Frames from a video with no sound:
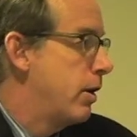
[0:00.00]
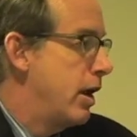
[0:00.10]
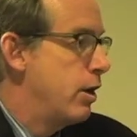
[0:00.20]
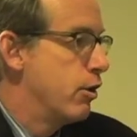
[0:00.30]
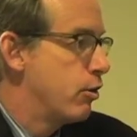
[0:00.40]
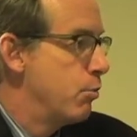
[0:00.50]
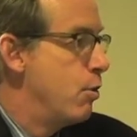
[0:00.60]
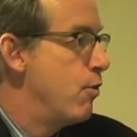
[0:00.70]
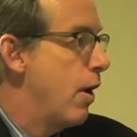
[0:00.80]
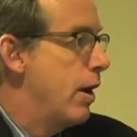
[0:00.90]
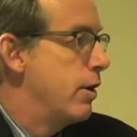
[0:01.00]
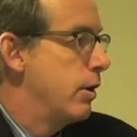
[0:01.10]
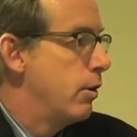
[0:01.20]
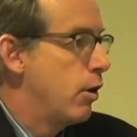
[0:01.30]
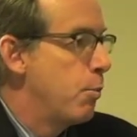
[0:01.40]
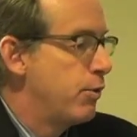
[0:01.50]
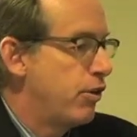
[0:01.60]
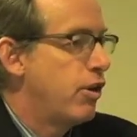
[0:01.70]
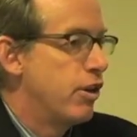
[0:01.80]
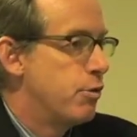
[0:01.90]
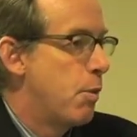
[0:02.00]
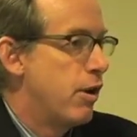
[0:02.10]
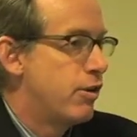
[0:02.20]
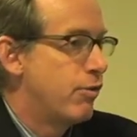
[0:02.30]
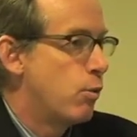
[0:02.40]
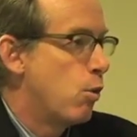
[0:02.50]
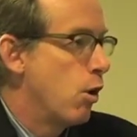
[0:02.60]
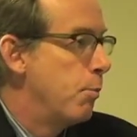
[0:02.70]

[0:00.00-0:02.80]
eight years remove on her position in the Spanish Civil War,